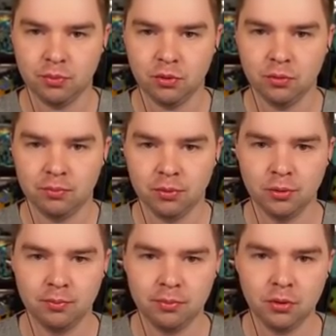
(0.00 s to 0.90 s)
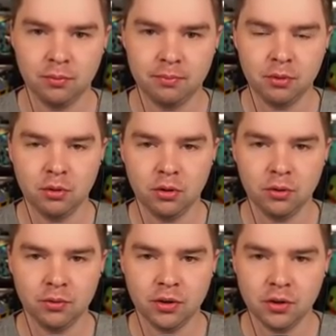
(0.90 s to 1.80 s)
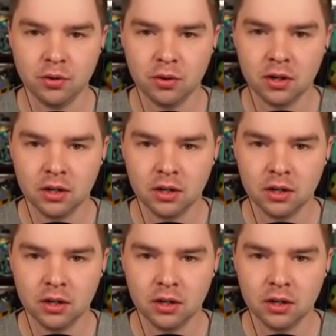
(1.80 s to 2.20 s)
boop, boop, boop, boo, doo, doo.